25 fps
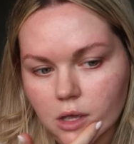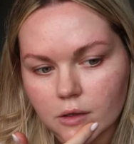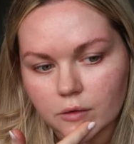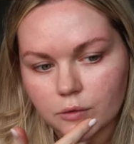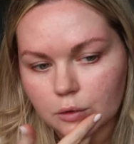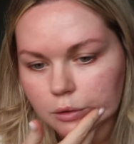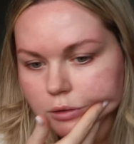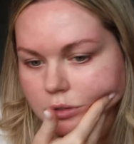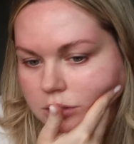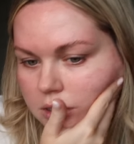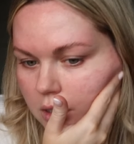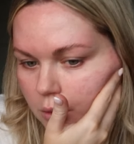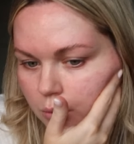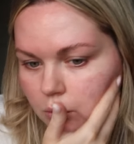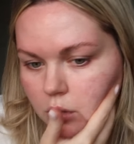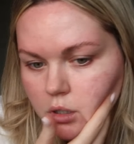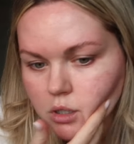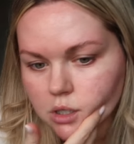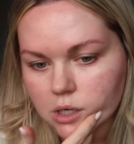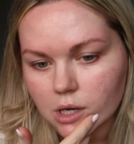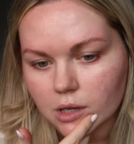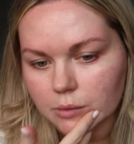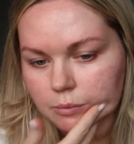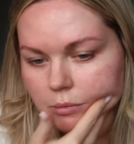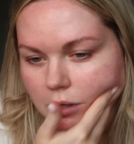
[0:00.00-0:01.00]
If you're
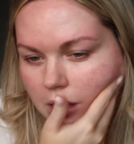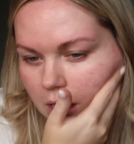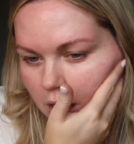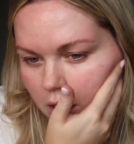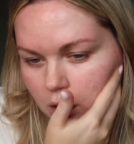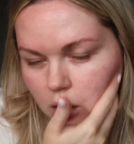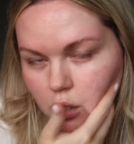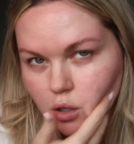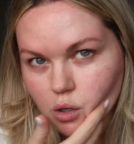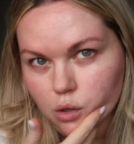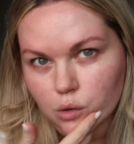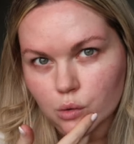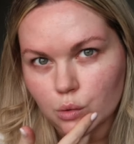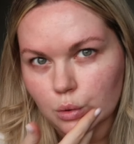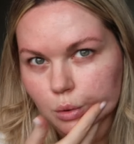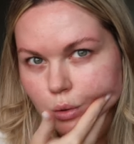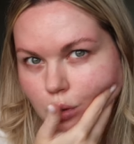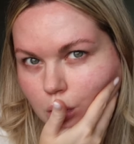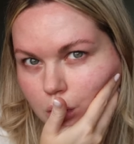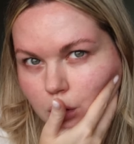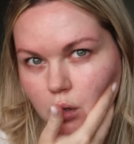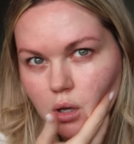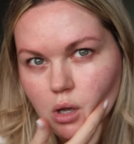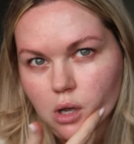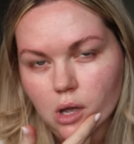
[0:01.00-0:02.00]
someone like me who
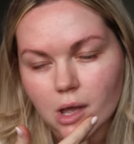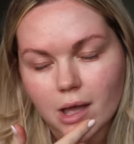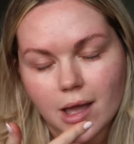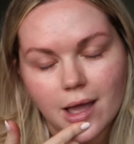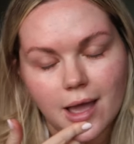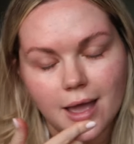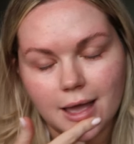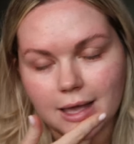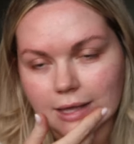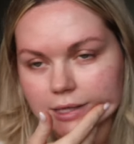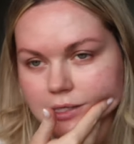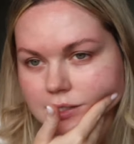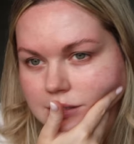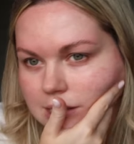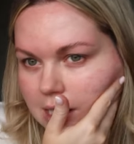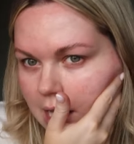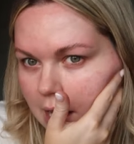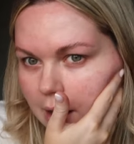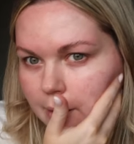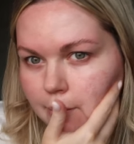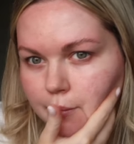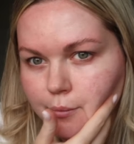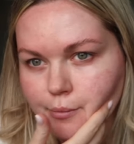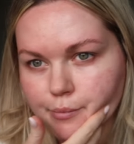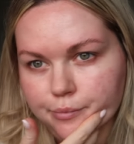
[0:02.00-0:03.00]
has
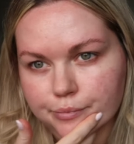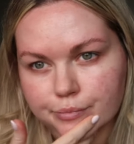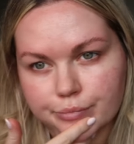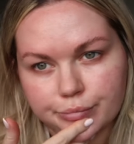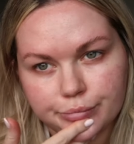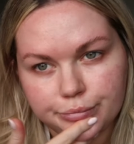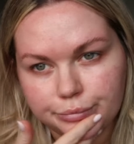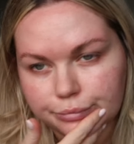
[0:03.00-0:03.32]
um,